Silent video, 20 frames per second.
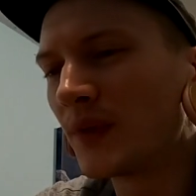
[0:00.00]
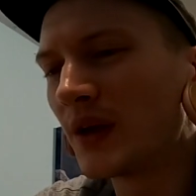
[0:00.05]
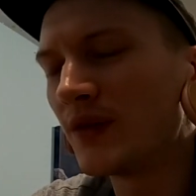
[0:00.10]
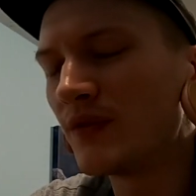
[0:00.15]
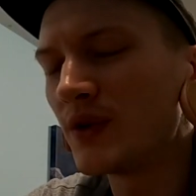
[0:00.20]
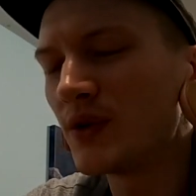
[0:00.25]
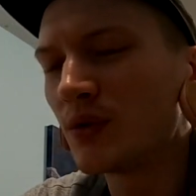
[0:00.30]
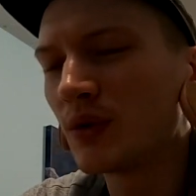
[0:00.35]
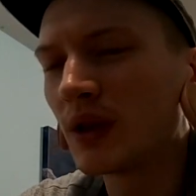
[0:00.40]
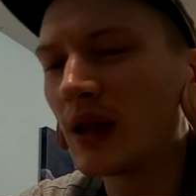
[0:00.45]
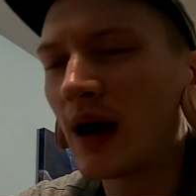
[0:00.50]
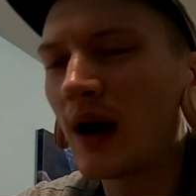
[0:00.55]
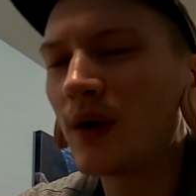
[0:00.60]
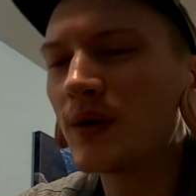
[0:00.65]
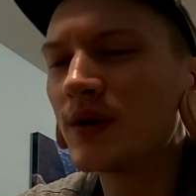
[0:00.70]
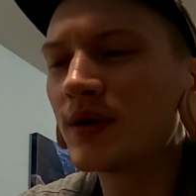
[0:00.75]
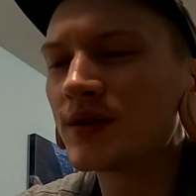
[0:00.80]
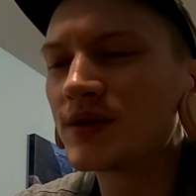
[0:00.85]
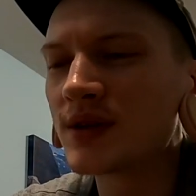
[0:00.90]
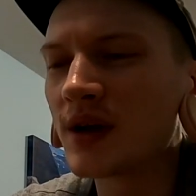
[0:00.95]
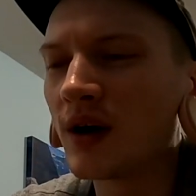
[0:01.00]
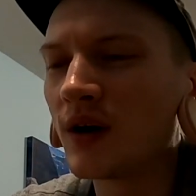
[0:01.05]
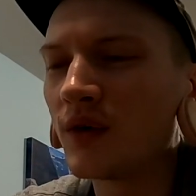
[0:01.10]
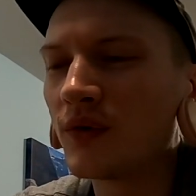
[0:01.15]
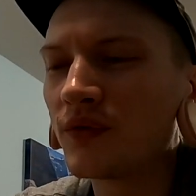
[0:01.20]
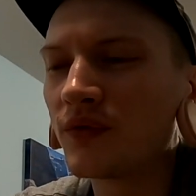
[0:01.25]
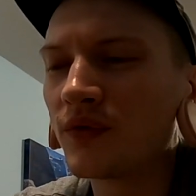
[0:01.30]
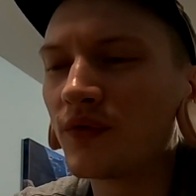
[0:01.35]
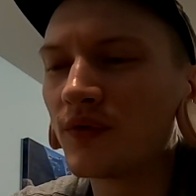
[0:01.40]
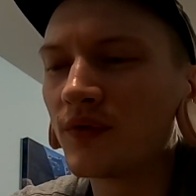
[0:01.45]
If you allow
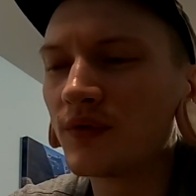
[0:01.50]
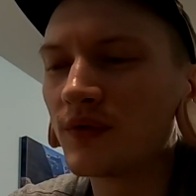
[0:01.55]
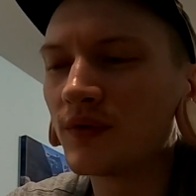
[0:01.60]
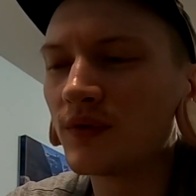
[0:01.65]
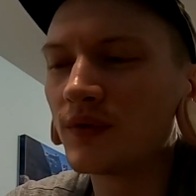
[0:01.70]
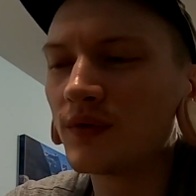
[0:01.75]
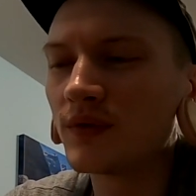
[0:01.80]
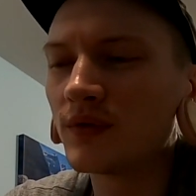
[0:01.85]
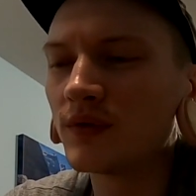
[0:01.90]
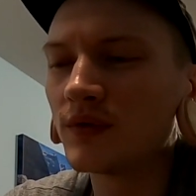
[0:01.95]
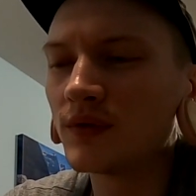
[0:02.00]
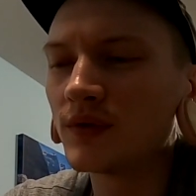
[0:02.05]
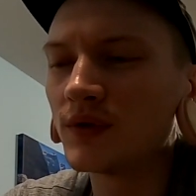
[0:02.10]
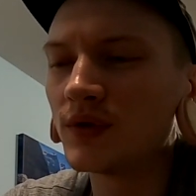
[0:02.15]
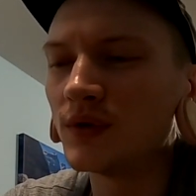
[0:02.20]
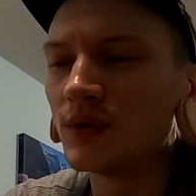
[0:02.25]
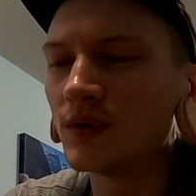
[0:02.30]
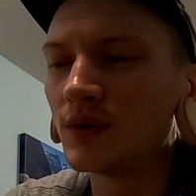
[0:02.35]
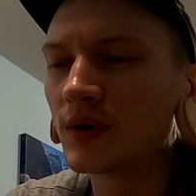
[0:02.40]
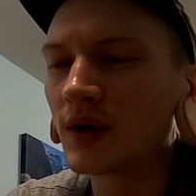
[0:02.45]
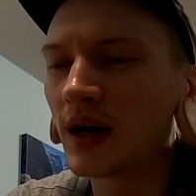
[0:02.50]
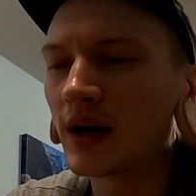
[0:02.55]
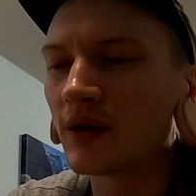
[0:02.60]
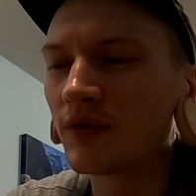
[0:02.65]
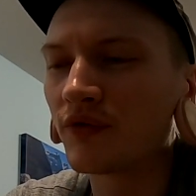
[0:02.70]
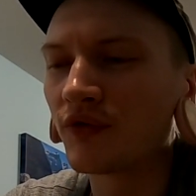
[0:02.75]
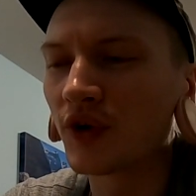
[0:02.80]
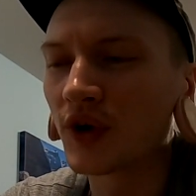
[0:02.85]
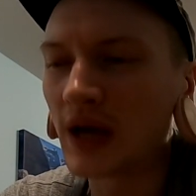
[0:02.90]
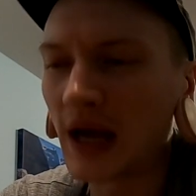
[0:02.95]
yourself to kind
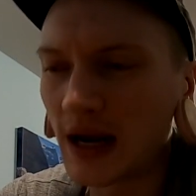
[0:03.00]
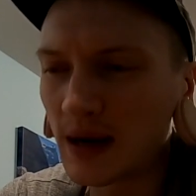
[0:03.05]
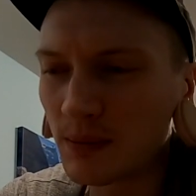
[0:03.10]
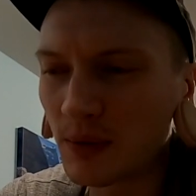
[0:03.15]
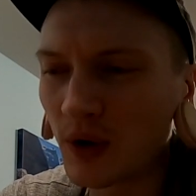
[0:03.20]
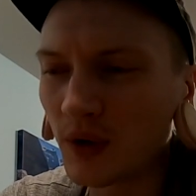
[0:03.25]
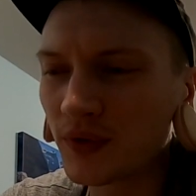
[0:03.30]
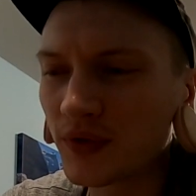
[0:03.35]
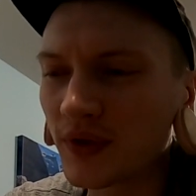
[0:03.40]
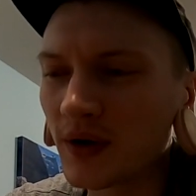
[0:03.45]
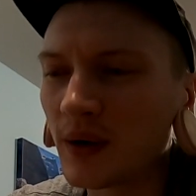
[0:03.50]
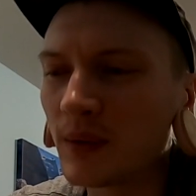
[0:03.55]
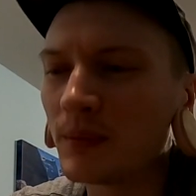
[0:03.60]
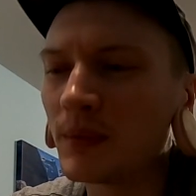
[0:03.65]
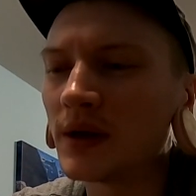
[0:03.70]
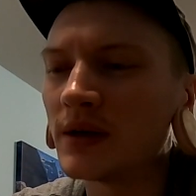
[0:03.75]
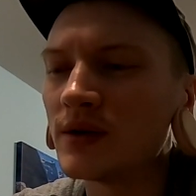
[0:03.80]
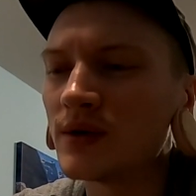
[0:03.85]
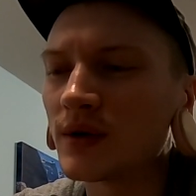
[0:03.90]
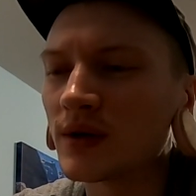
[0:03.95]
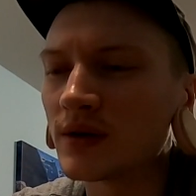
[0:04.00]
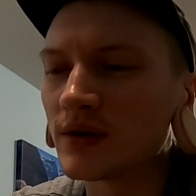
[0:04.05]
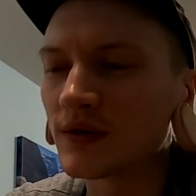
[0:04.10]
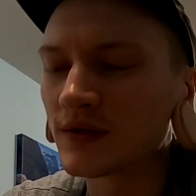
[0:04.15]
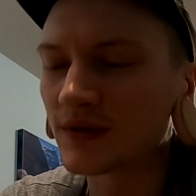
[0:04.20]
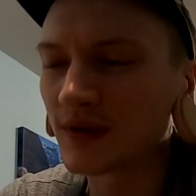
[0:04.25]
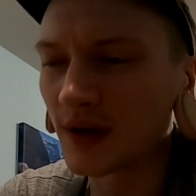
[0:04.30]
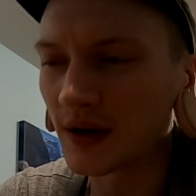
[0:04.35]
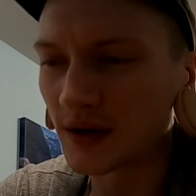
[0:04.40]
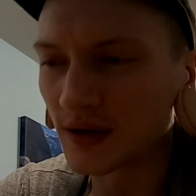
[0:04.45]
of forget about them and you can
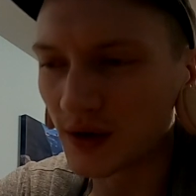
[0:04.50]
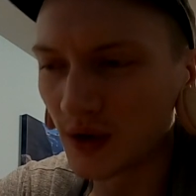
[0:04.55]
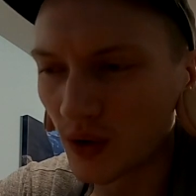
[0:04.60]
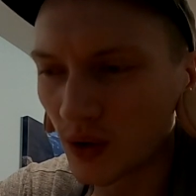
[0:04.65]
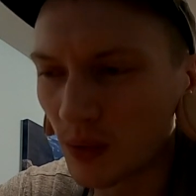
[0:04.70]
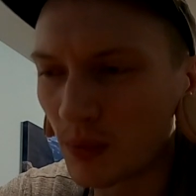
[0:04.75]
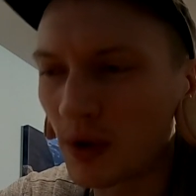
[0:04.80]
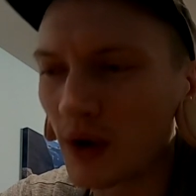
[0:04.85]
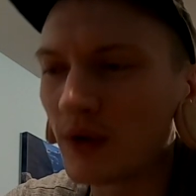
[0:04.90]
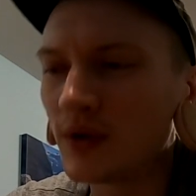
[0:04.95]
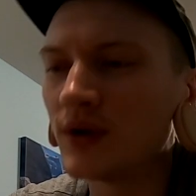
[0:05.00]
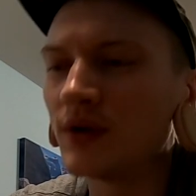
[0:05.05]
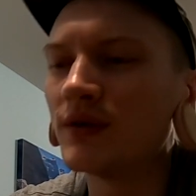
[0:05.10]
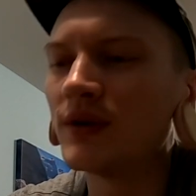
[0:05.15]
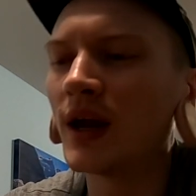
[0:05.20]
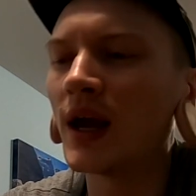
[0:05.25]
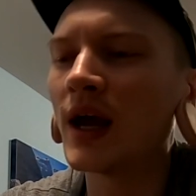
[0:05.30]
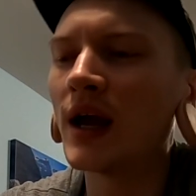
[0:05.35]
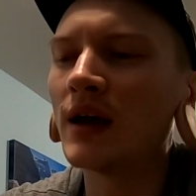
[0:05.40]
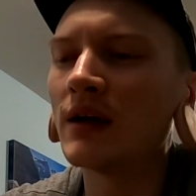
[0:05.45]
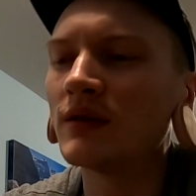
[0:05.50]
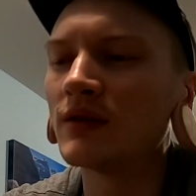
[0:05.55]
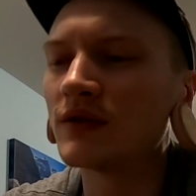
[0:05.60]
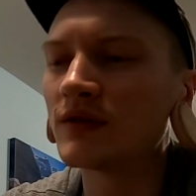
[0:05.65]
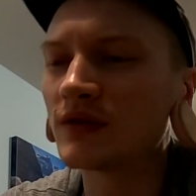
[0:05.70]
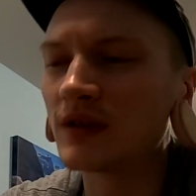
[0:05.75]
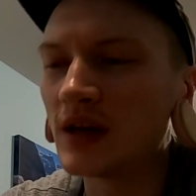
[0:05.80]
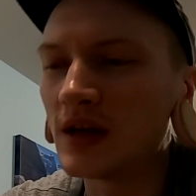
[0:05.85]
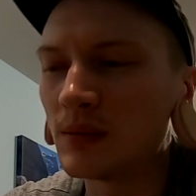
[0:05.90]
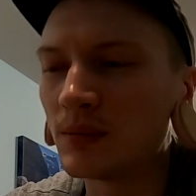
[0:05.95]
just kind of go about your day and
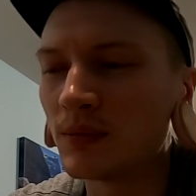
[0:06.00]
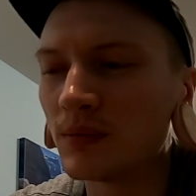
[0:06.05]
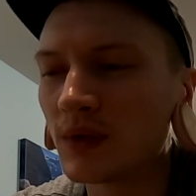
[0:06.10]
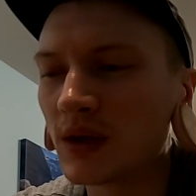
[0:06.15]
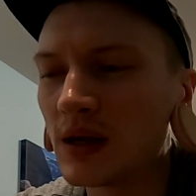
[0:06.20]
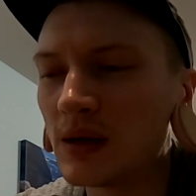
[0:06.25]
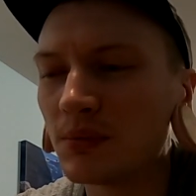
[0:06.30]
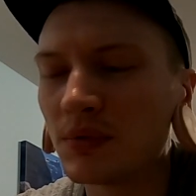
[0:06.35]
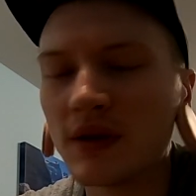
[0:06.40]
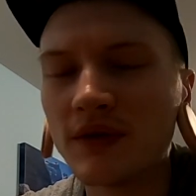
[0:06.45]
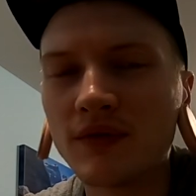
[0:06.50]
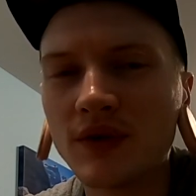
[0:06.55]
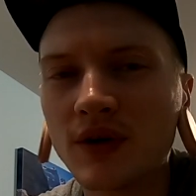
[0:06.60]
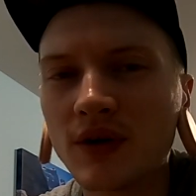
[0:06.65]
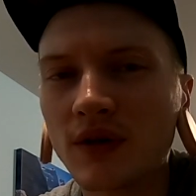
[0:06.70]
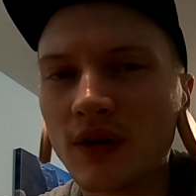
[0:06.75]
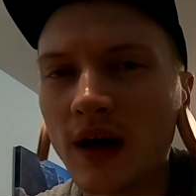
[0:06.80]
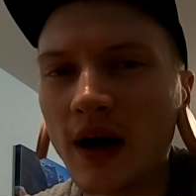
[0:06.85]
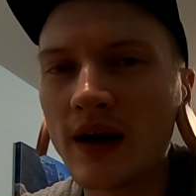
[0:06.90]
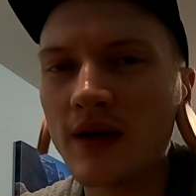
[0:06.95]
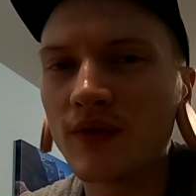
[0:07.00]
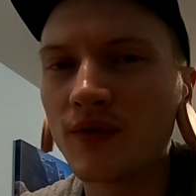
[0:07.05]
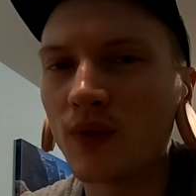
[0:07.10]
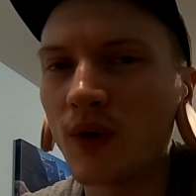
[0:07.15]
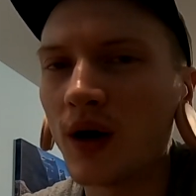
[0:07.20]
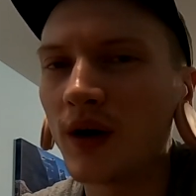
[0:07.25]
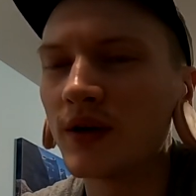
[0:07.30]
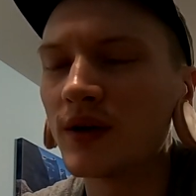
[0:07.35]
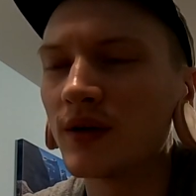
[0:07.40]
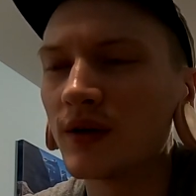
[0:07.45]
just keep living your life
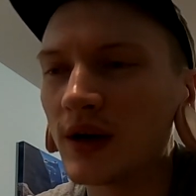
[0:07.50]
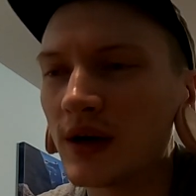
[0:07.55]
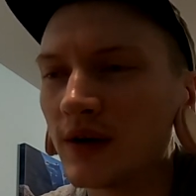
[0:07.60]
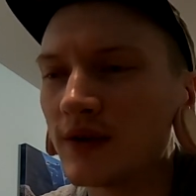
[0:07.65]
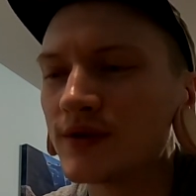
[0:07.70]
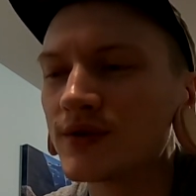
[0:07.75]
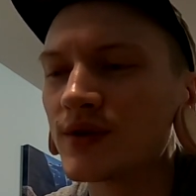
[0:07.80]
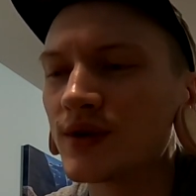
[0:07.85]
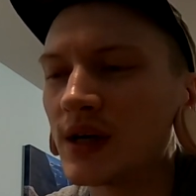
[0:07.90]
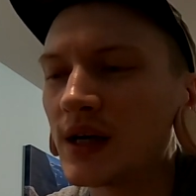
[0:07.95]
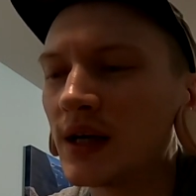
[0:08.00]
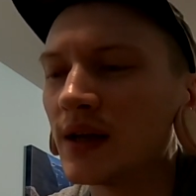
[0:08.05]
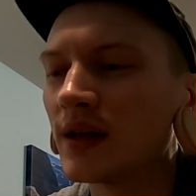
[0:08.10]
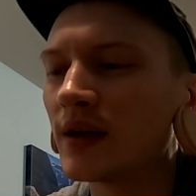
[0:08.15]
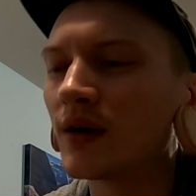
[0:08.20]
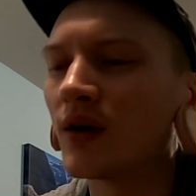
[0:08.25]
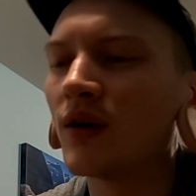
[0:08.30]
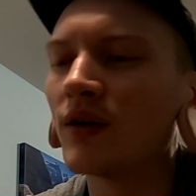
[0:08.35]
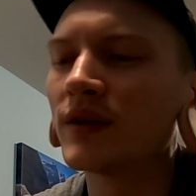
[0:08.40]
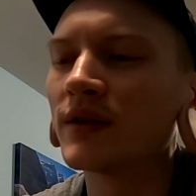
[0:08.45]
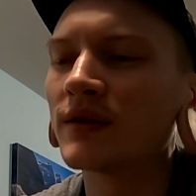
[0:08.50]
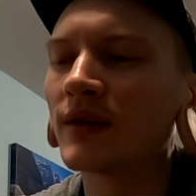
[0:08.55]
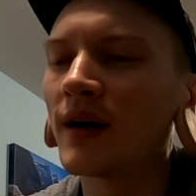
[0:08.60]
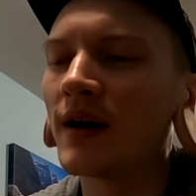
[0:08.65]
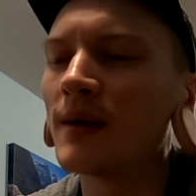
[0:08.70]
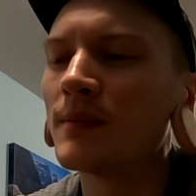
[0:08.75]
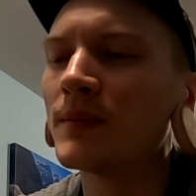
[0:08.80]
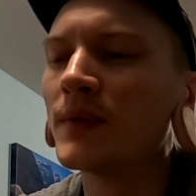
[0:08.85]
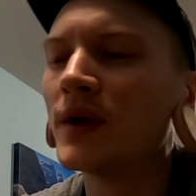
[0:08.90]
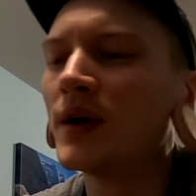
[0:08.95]
while your ears are healing all the
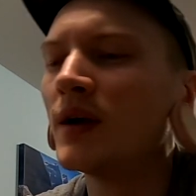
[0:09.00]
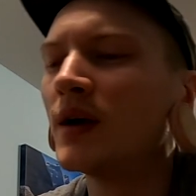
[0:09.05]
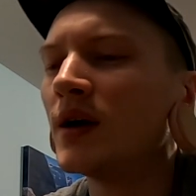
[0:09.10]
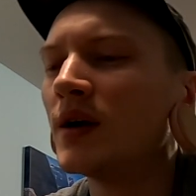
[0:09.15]
time,